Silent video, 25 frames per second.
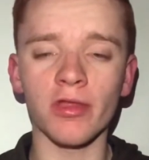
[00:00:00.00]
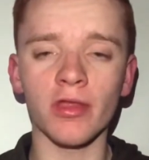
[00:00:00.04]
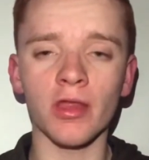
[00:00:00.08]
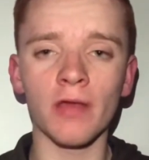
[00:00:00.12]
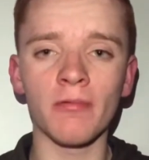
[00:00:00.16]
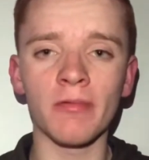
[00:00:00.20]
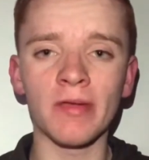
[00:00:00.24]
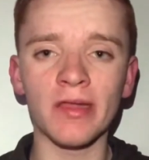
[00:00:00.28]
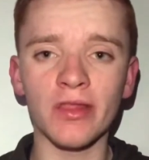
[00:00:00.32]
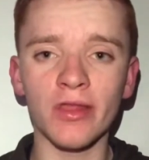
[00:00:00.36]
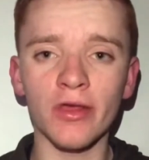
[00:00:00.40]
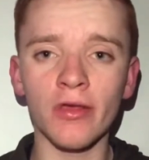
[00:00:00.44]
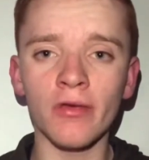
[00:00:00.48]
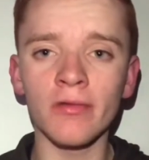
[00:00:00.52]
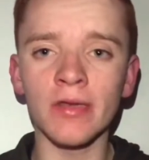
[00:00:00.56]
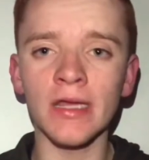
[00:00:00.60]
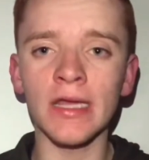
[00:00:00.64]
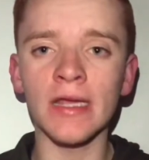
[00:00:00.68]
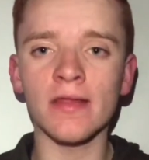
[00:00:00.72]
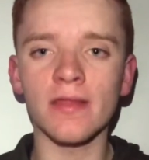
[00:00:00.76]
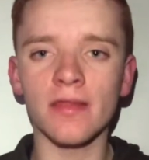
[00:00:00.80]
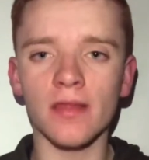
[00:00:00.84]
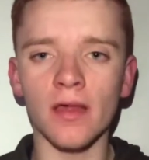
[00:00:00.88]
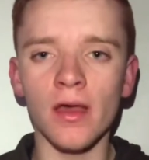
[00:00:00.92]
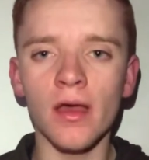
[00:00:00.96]
So we do
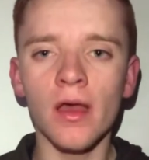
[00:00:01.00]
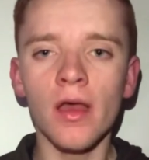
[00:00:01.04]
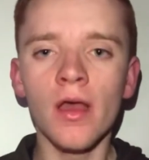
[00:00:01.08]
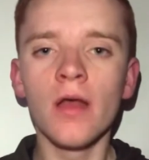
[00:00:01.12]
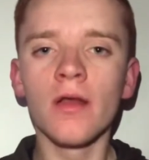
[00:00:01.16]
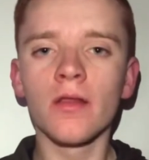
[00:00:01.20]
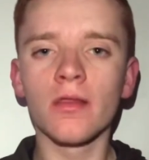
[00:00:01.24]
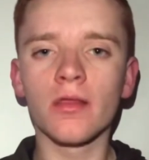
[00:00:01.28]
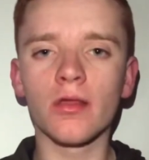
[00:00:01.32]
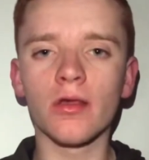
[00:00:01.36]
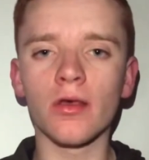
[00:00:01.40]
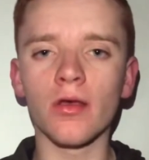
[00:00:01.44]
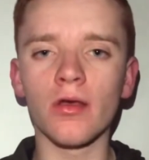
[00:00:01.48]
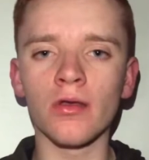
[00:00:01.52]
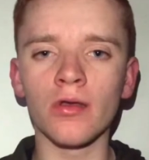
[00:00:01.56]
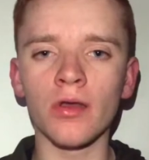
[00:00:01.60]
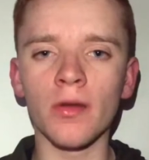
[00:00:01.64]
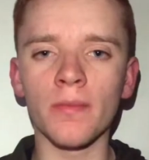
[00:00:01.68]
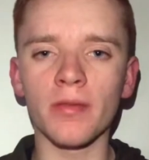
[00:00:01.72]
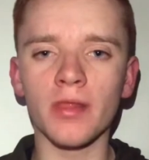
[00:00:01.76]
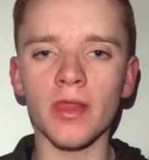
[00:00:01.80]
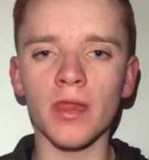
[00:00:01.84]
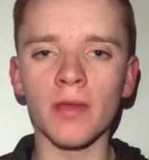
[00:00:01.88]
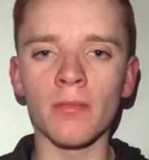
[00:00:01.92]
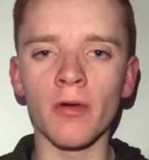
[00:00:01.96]
need to turn
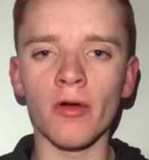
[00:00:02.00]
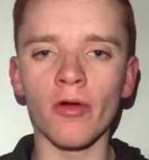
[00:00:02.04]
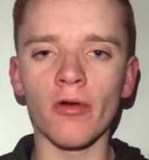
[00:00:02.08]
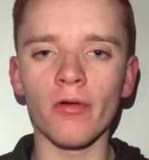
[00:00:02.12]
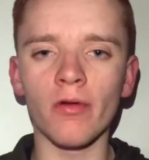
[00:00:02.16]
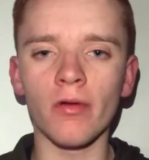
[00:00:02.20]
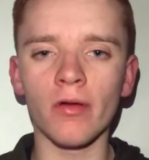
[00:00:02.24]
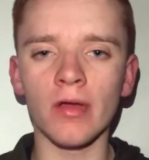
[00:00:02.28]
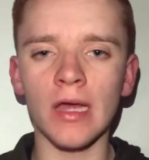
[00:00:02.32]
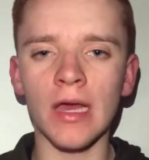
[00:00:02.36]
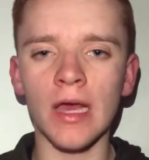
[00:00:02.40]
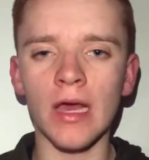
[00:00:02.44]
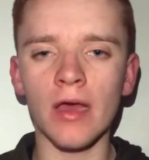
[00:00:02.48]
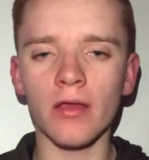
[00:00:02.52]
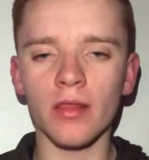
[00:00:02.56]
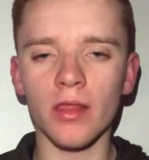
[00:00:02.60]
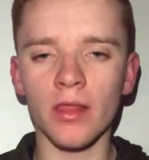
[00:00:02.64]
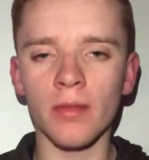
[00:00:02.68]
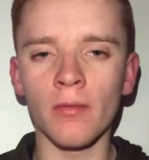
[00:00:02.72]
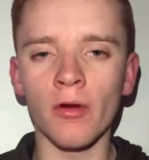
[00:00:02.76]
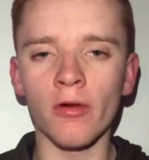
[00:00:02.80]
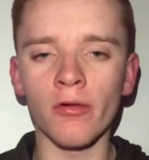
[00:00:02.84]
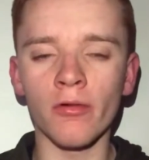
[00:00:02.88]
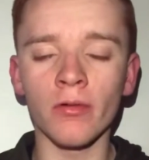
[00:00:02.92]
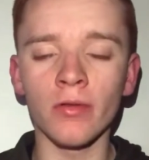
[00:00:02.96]
up
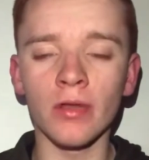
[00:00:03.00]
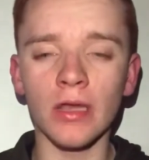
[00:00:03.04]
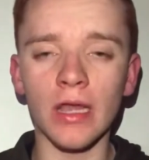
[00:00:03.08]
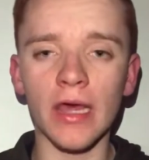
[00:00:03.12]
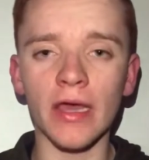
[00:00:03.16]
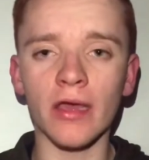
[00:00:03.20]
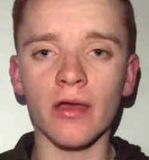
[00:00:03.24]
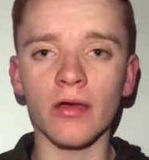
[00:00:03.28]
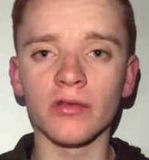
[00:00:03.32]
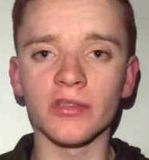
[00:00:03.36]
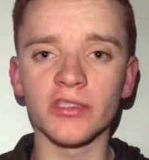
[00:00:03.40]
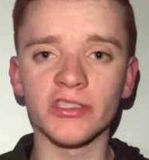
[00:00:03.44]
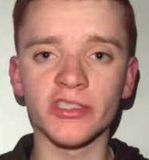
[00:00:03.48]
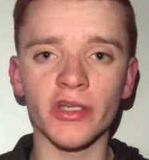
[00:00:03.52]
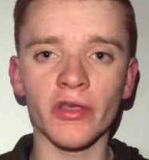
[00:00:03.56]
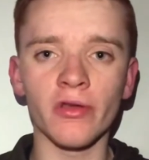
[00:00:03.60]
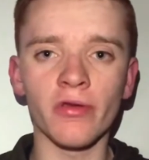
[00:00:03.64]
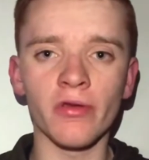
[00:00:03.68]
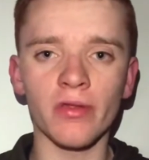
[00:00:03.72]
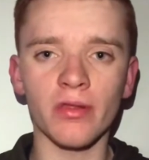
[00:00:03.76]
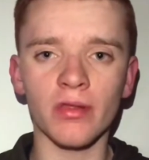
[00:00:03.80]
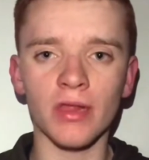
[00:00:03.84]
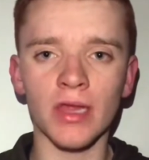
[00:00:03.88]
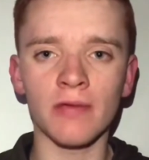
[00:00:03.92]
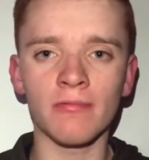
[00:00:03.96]
tomorrow, unlike on
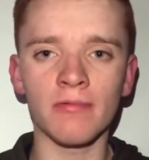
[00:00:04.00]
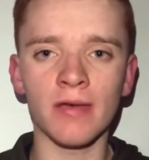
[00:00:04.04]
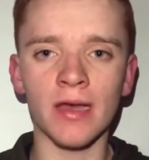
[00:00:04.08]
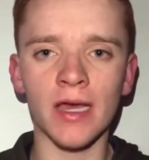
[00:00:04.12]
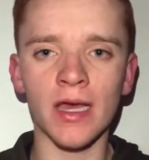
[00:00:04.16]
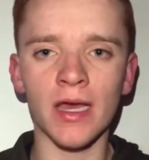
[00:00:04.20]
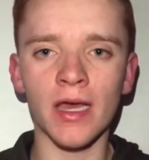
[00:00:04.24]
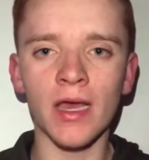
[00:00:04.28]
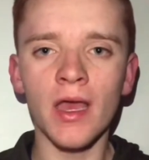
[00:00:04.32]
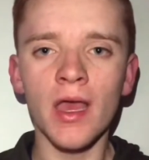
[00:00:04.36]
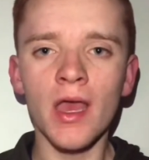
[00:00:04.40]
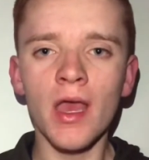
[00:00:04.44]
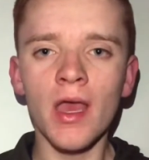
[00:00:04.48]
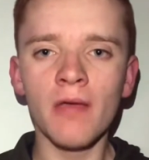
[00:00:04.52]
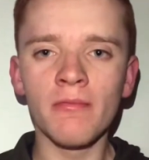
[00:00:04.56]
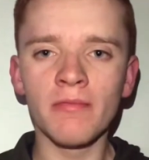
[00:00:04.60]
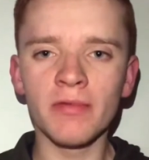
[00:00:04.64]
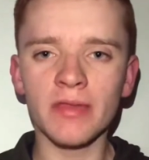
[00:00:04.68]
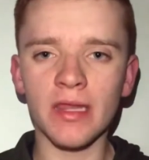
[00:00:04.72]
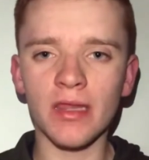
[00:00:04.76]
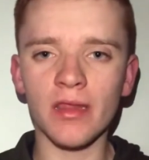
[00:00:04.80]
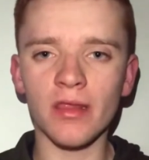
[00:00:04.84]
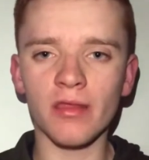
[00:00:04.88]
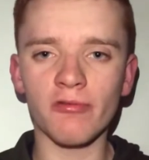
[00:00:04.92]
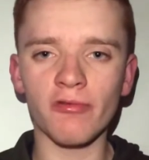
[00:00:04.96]
Tuesday where
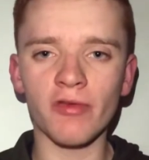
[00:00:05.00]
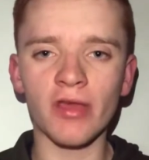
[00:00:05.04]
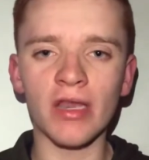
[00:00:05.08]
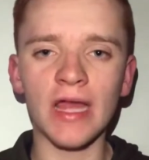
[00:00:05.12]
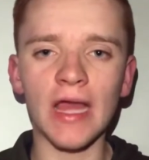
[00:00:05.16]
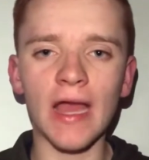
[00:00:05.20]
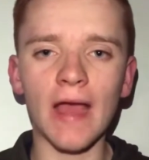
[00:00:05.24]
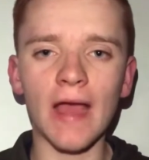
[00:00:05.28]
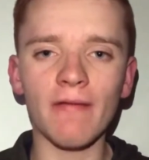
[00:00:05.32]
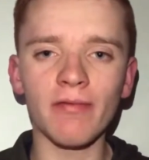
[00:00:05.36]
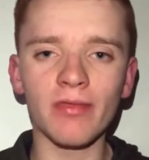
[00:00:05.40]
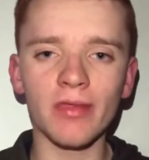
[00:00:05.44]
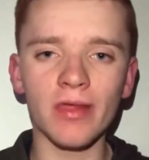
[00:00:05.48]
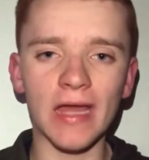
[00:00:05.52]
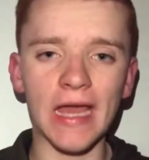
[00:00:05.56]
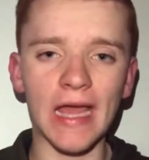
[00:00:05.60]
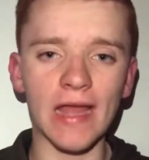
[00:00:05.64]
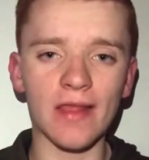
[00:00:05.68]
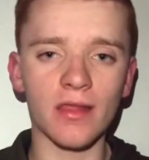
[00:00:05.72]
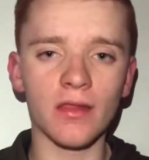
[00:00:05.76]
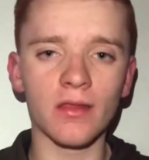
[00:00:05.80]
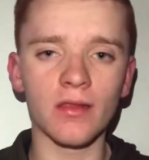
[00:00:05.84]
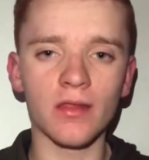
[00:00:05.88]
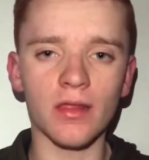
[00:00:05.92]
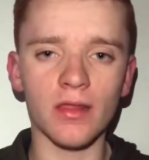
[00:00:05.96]
we didn't really have to
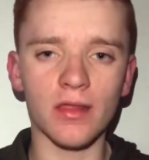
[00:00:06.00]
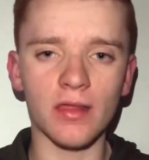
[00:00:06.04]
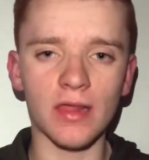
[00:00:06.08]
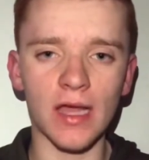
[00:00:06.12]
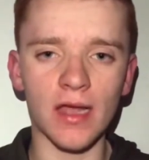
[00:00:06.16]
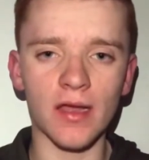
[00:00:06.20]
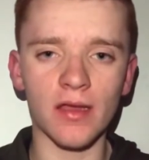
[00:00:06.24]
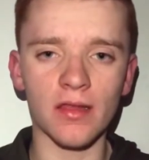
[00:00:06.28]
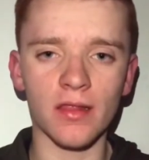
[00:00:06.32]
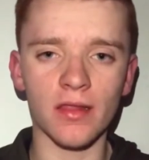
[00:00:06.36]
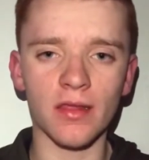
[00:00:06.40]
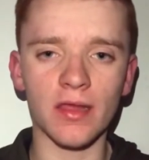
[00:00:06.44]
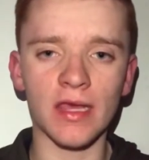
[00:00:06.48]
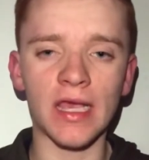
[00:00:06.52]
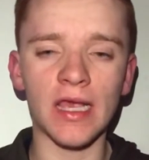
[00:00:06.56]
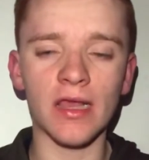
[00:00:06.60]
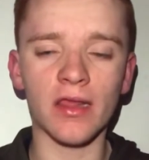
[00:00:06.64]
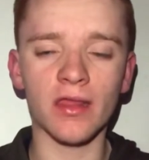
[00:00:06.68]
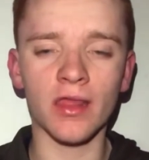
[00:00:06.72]
get into second gear.